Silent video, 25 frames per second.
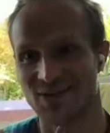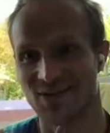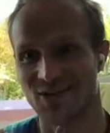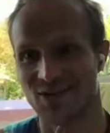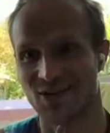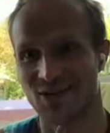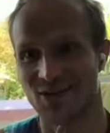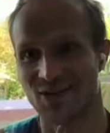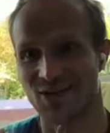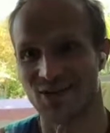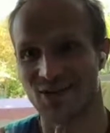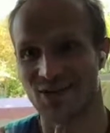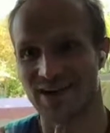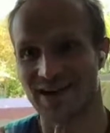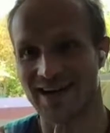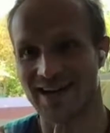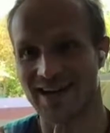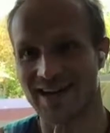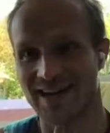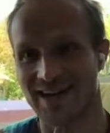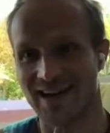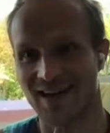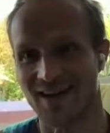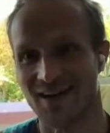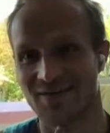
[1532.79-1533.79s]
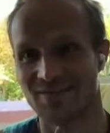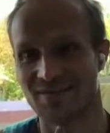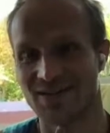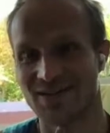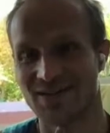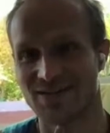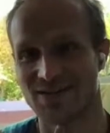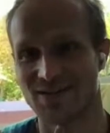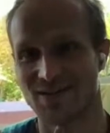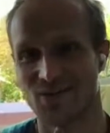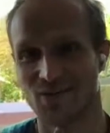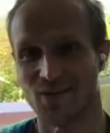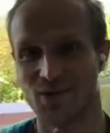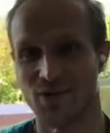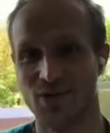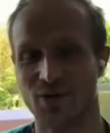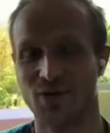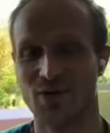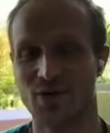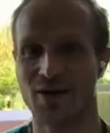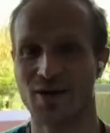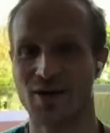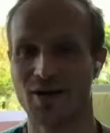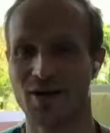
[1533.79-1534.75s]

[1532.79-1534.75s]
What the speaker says: great comments on what you are